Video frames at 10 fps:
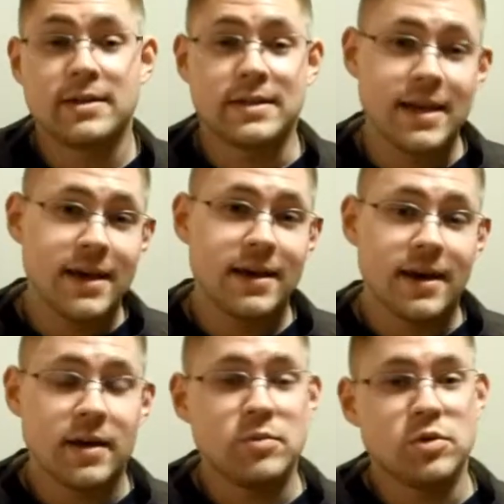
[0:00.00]
Today
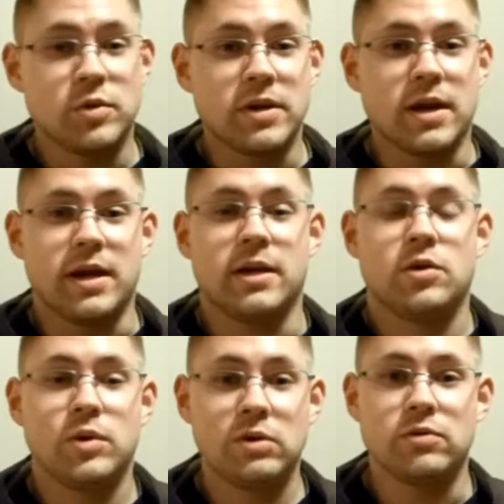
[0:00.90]
I am doing a
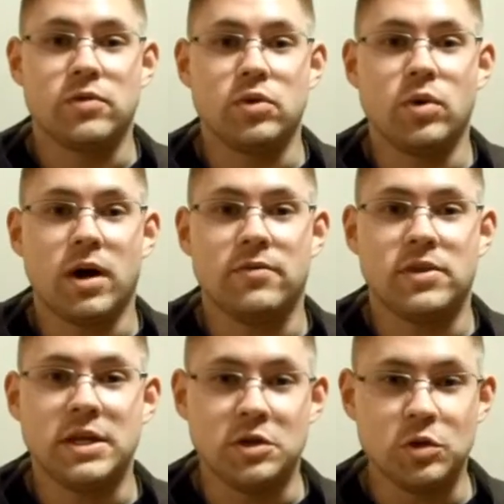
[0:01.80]
quick review
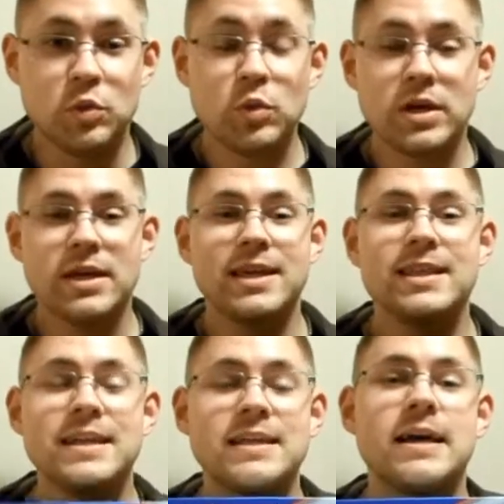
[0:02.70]
of the new
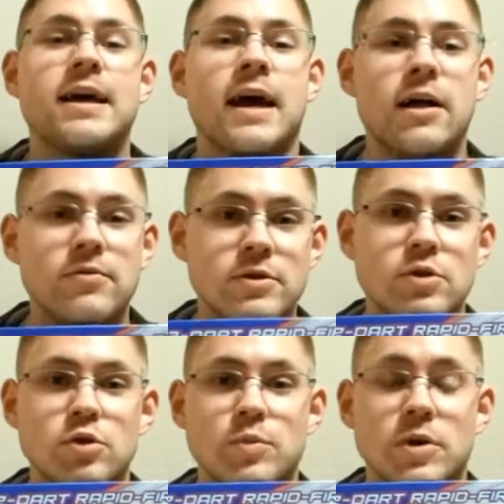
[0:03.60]
Elite Alpha
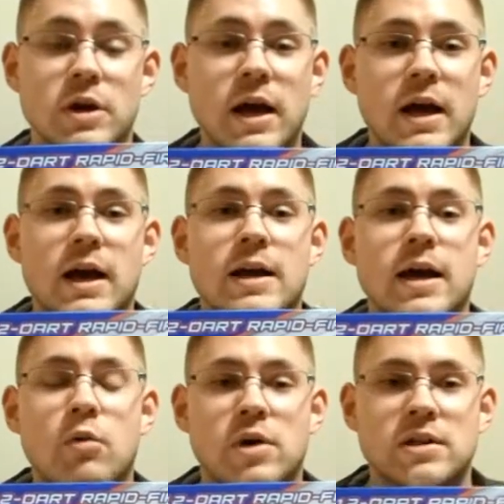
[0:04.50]
Trooper.
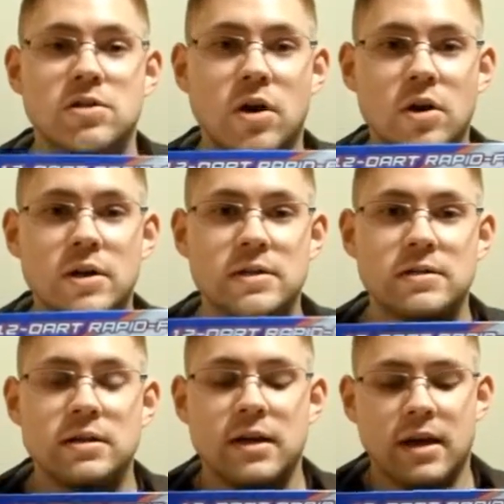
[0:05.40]
Got one at
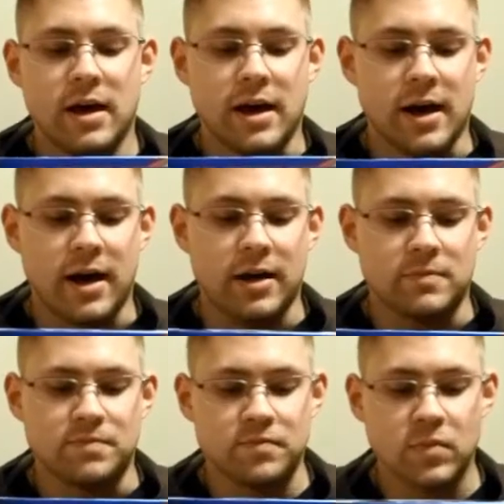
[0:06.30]
Target.
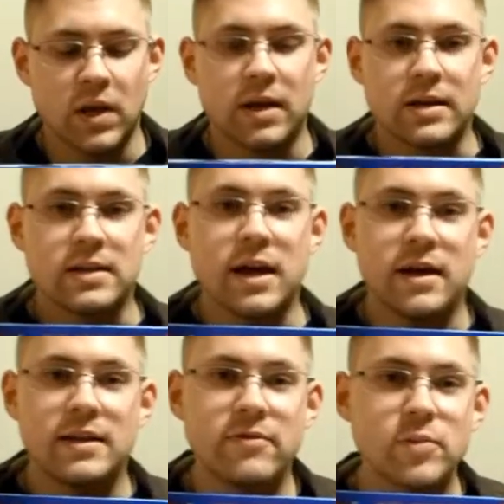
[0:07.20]

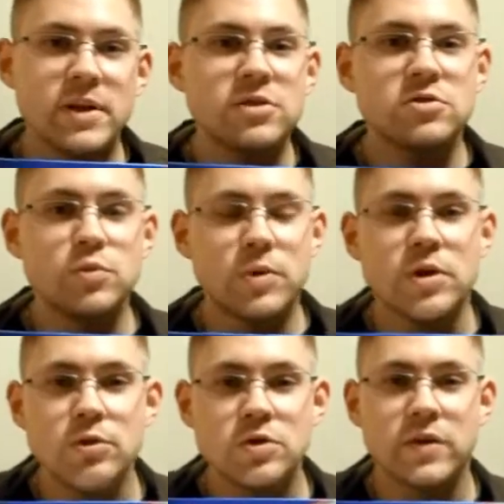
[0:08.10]
Never been a super
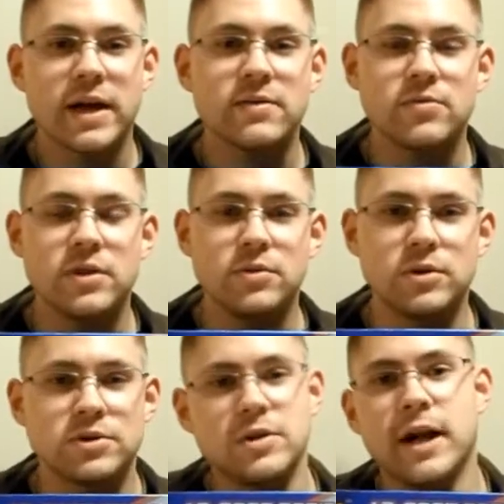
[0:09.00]
huge fan of the
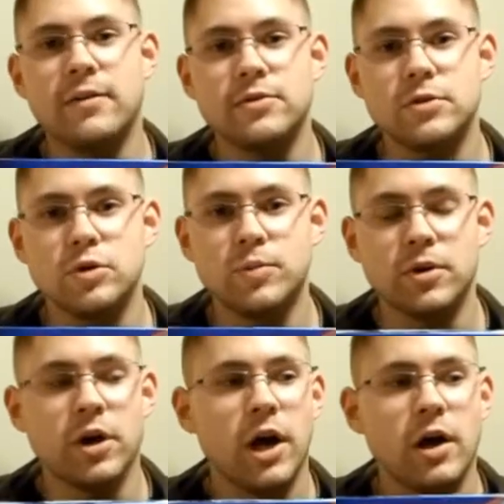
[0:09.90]
original Alpha
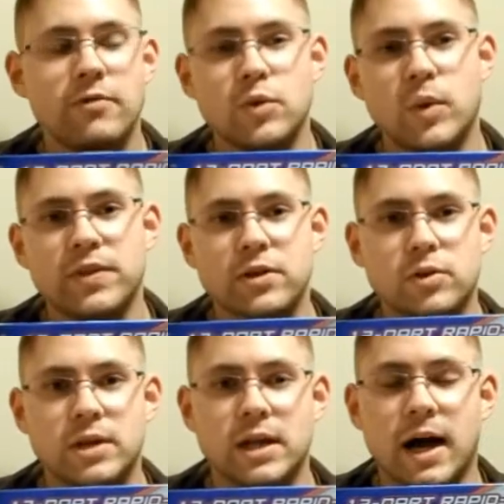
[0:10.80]
Trooper. For one, the
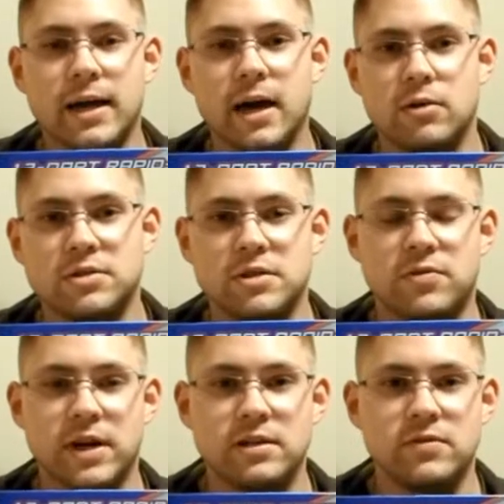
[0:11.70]
unit I got was
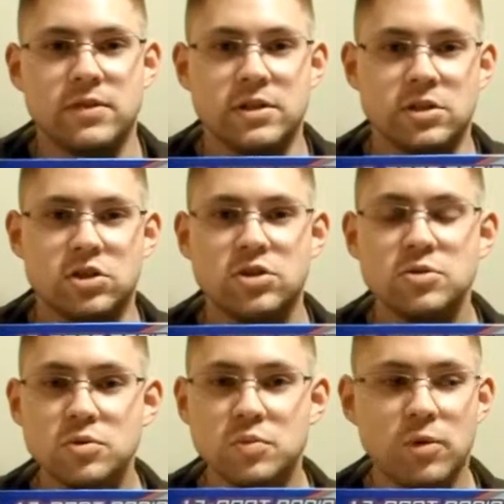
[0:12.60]
defective and didn't
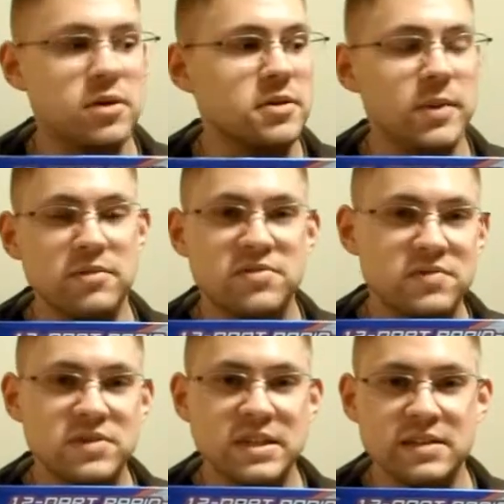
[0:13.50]
shoot more than about
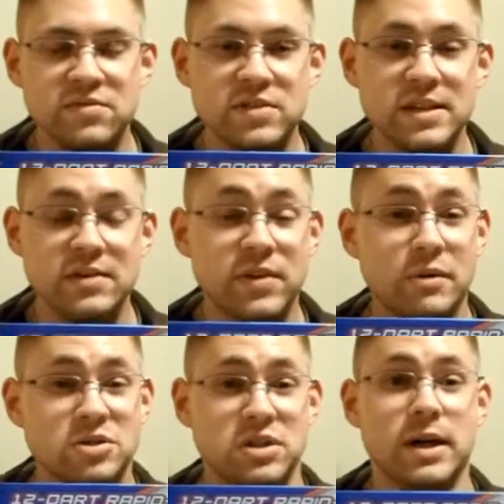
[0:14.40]
15 feet if I
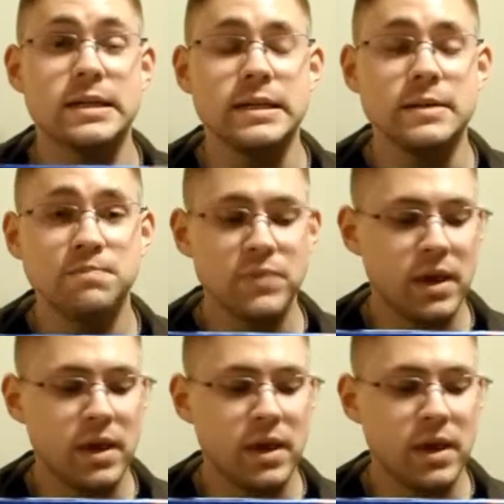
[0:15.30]
was lucky.